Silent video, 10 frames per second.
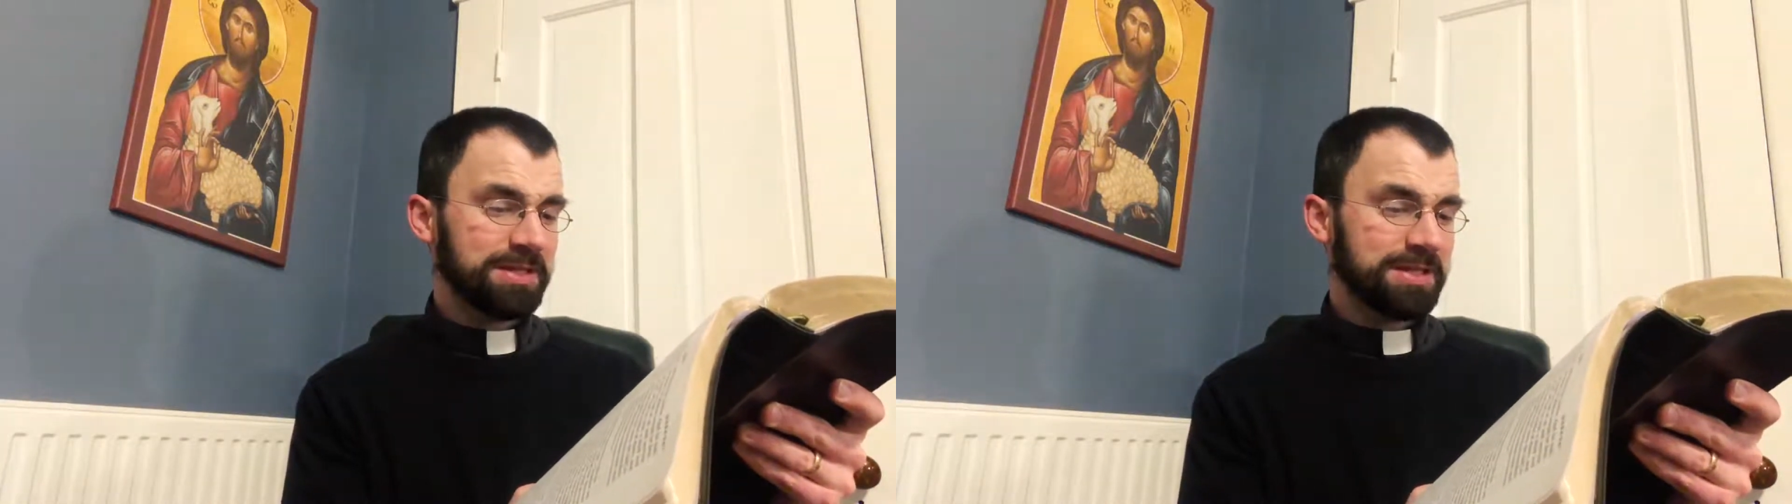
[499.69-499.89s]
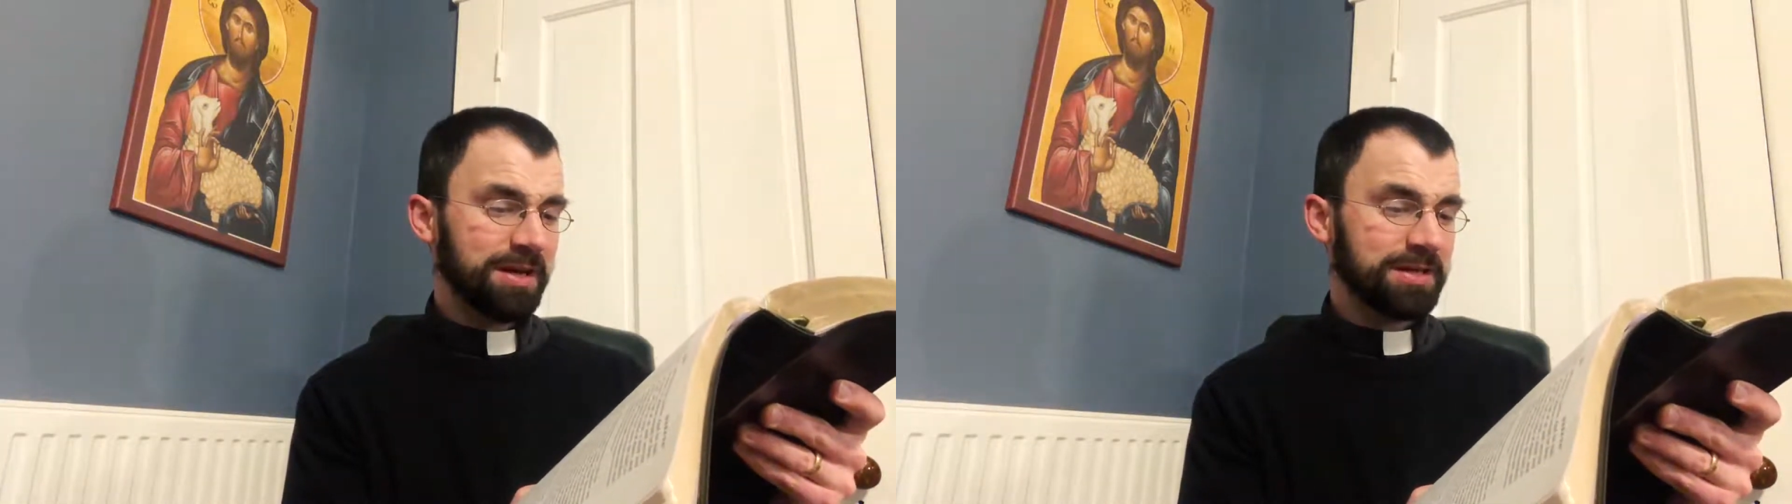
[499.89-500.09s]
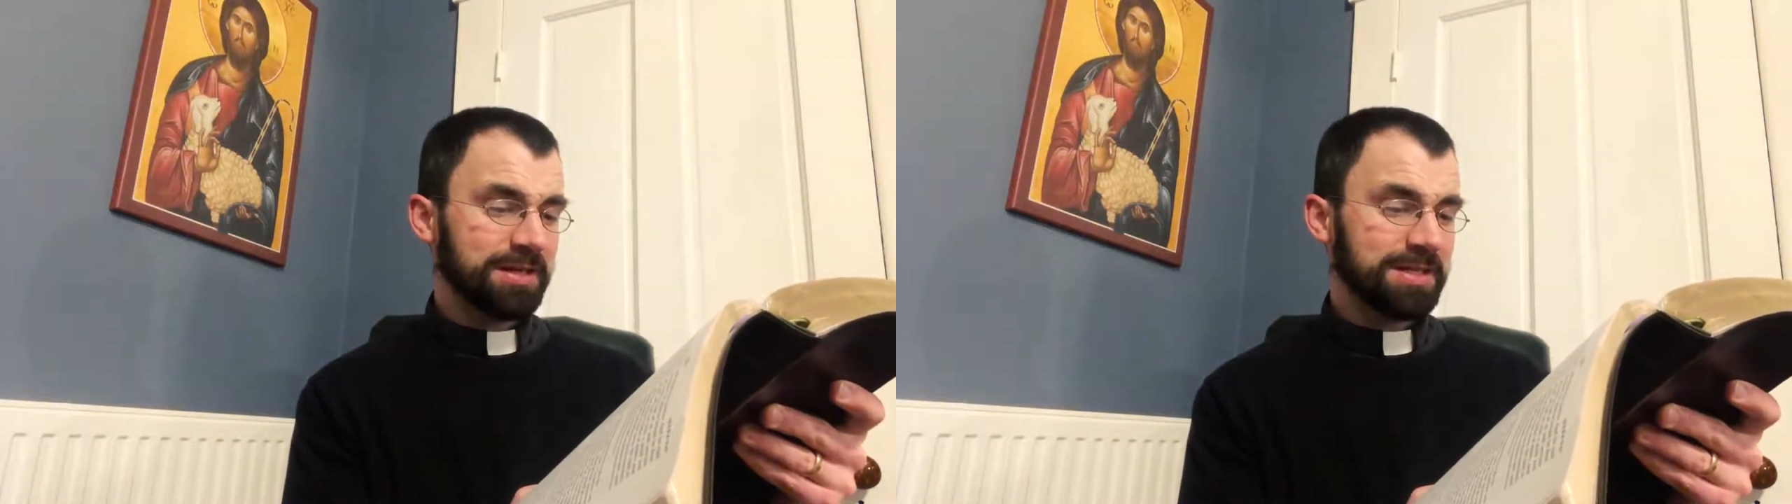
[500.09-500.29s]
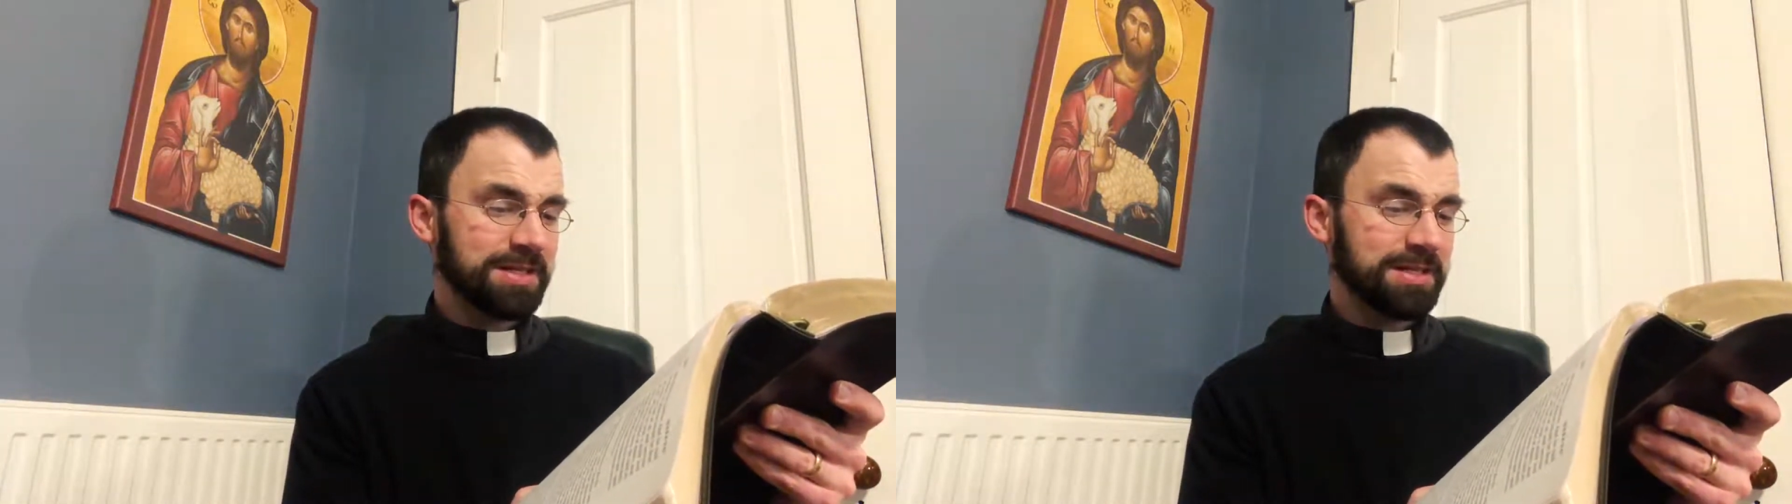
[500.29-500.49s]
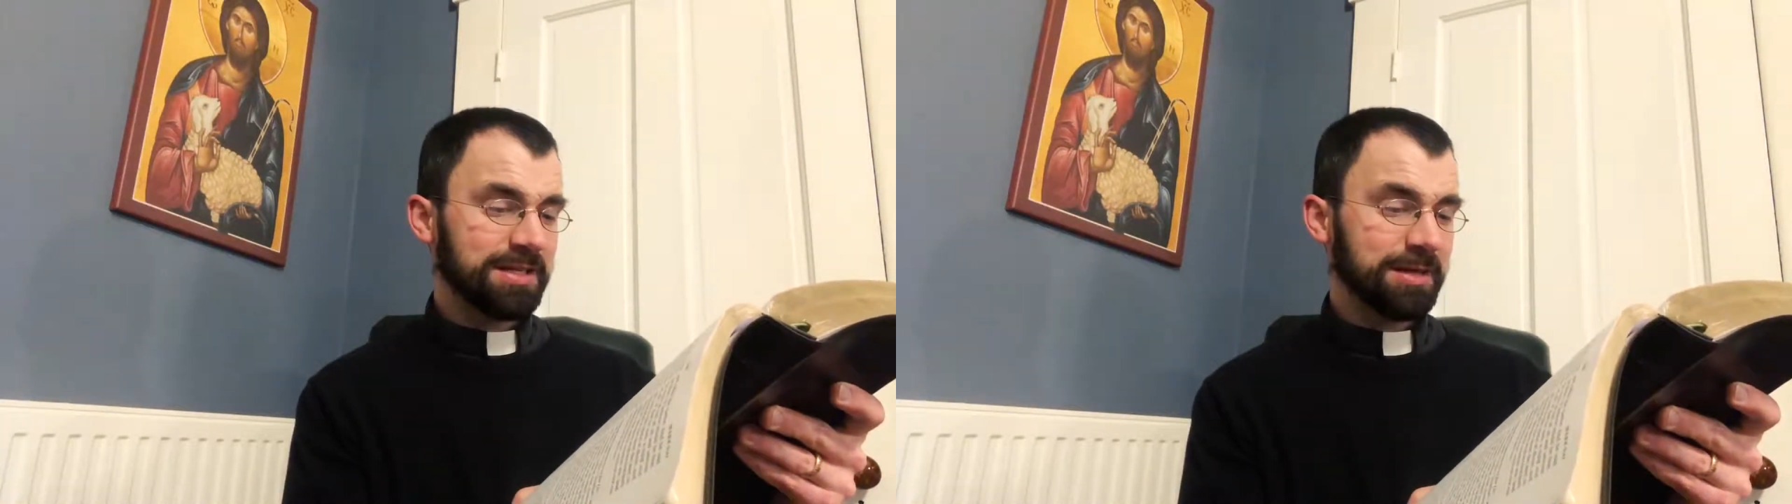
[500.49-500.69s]
son,
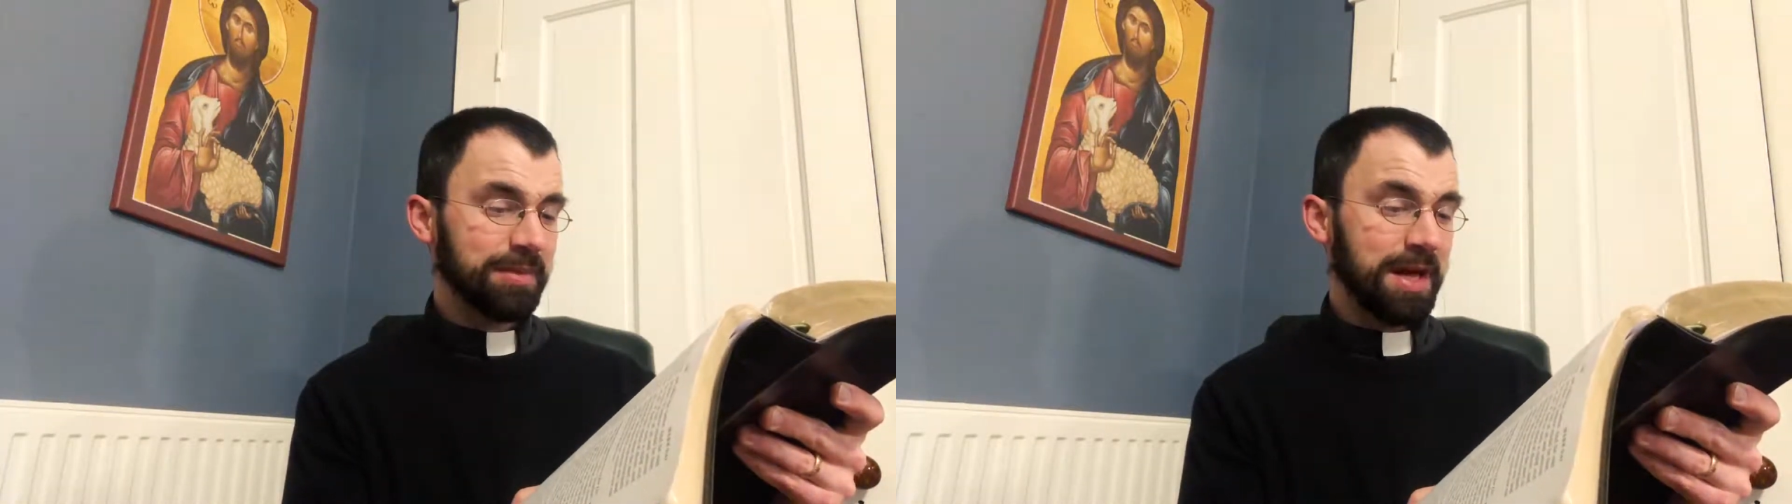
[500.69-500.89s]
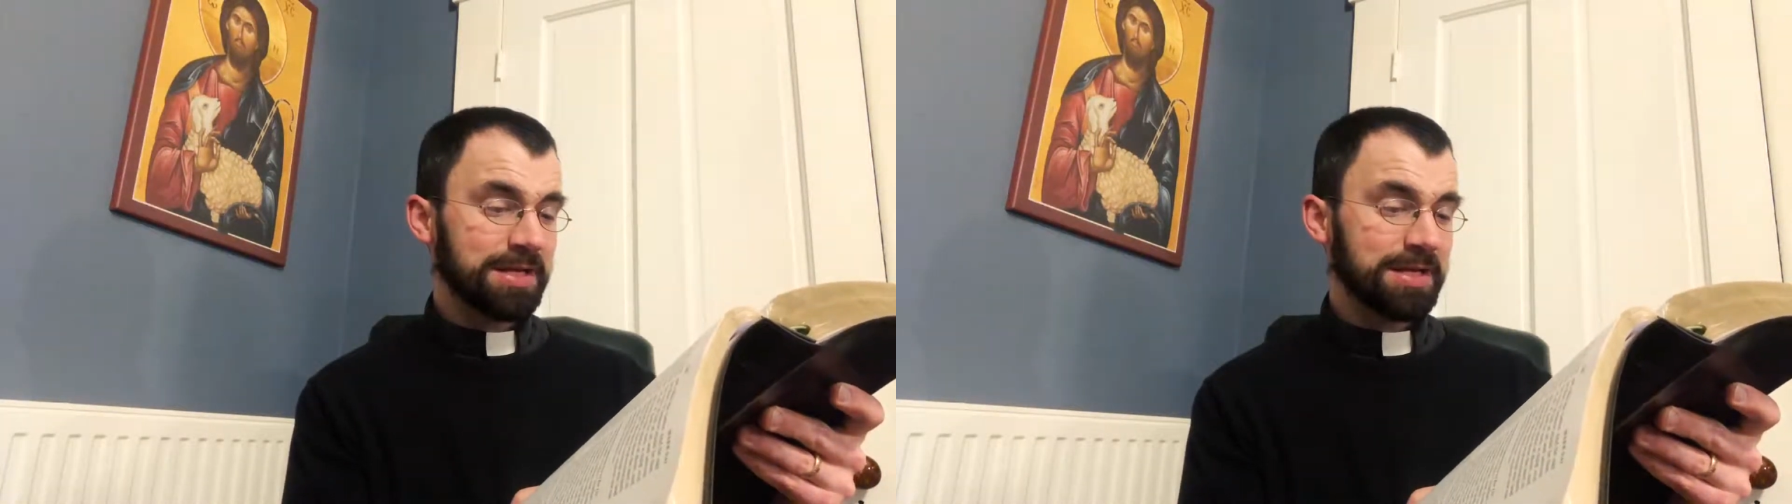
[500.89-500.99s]
listen to him.